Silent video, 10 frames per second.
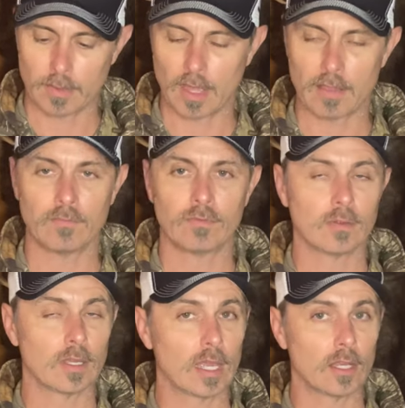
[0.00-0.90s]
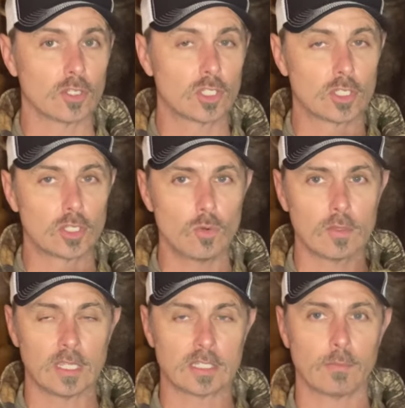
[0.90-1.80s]
They've and two
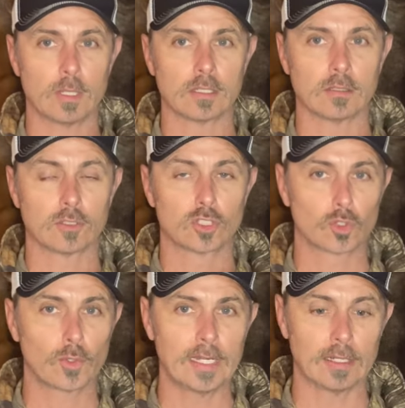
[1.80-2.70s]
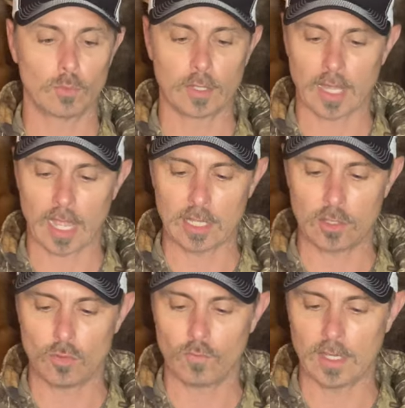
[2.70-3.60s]
of these have been treated with a
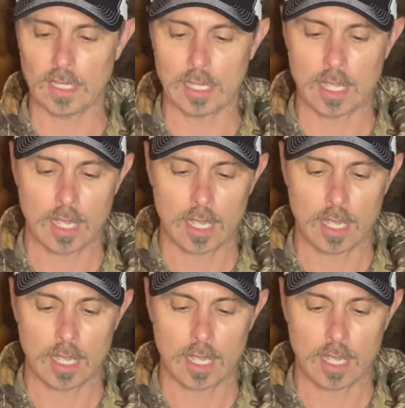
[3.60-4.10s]
U V